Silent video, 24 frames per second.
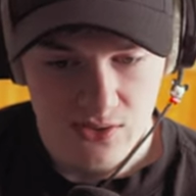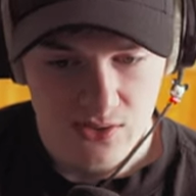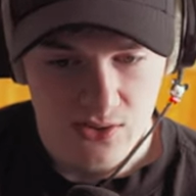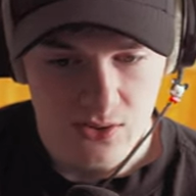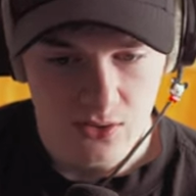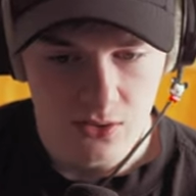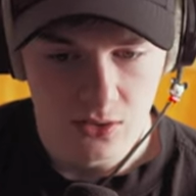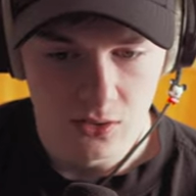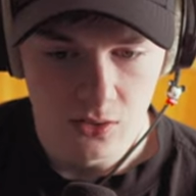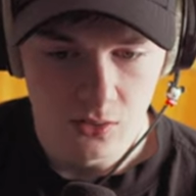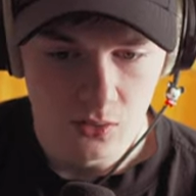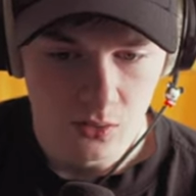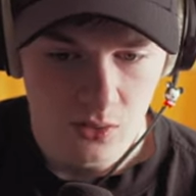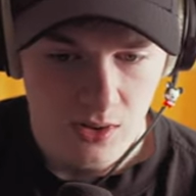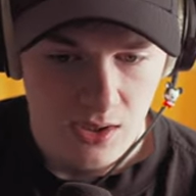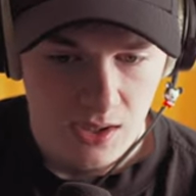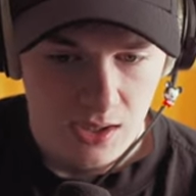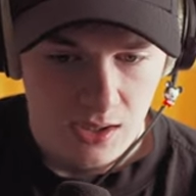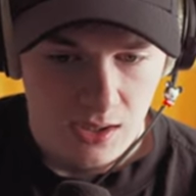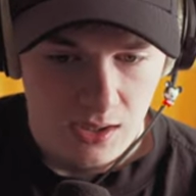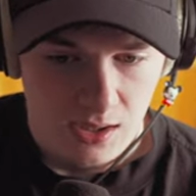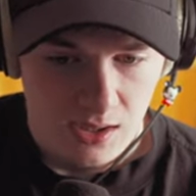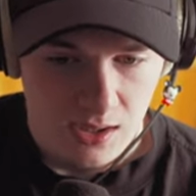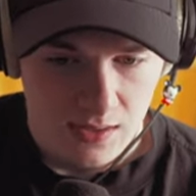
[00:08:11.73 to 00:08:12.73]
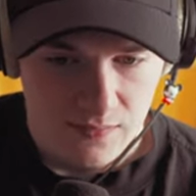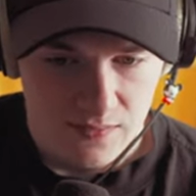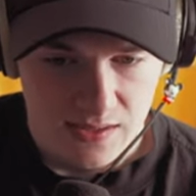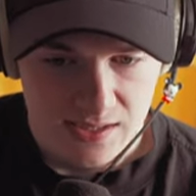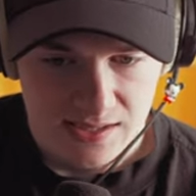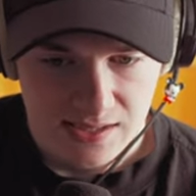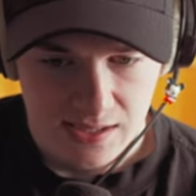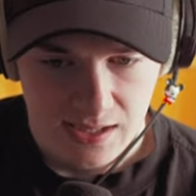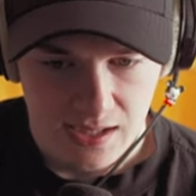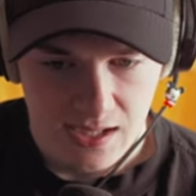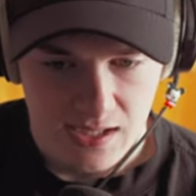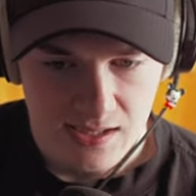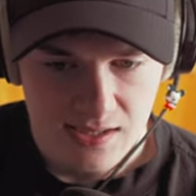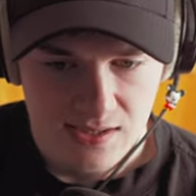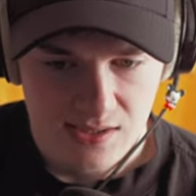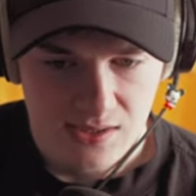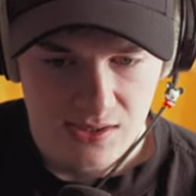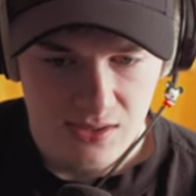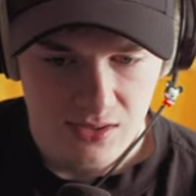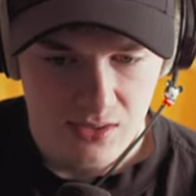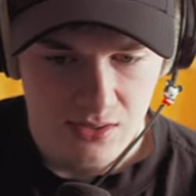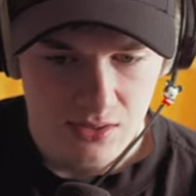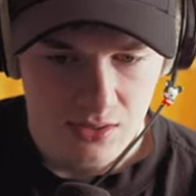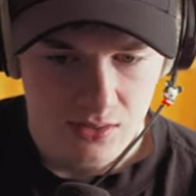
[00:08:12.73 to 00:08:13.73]
So in this
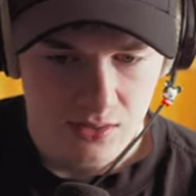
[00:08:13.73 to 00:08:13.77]
case,